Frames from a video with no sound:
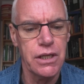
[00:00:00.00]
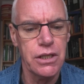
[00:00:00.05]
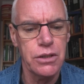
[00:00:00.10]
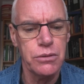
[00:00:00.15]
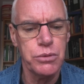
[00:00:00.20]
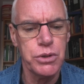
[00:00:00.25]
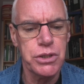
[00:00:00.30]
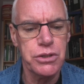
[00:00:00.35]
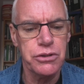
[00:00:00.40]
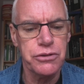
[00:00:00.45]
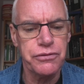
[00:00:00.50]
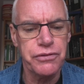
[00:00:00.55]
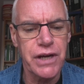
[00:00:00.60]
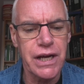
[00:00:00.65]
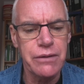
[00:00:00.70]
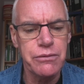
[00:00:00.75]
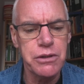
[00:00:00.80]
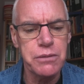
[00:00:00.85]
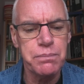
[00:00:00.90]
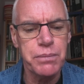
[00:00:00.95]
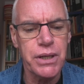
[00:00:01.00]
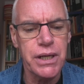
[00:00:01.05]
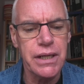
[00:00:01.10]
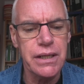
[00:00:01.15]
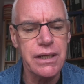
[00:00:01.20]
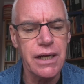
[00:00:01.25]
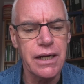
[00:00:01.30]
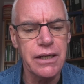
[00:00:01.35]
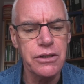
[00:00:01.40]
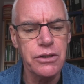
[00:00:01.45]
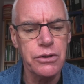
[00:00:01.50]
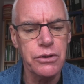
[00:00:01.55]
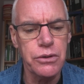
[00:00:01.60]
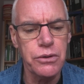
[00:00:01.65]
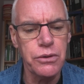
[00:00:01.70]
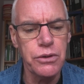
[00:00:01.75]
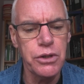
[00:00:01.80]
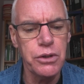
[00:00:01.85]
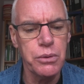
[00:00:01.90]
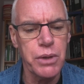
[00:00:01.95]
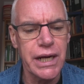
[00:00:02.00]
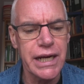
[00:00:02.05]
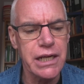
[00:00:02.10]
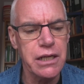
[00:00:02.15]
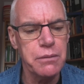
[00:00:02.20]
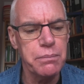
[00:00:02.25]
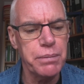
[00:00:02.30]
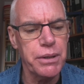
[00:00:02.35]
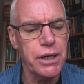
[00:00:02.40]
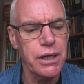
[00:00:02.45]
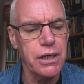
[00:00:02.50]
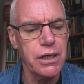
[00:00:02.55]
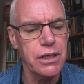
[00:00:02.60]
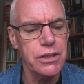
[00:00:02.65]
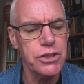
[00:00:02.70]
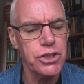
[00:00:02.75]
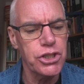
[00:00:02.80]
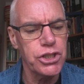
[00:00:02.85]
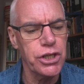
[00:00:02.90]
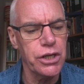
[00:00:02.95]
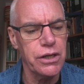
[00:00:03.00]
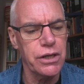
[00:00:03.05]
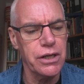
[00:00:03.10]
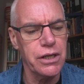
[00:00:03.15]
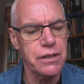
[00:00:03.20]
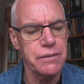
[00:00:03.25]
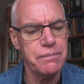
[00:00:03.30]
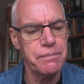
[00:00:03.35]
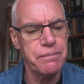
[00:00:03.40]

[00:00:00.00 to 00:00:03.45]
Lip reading: which is founded by a guy called Luang Pa Cha.